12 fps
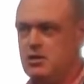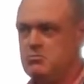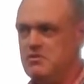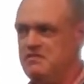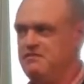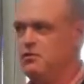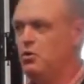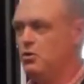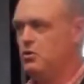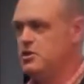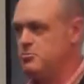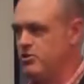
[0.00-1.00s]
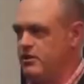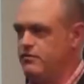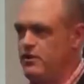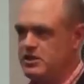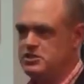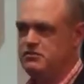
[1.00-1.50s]
before the
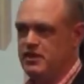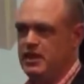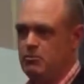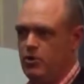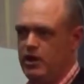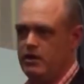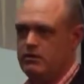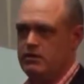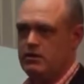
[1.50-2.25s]
proliferation of VMware.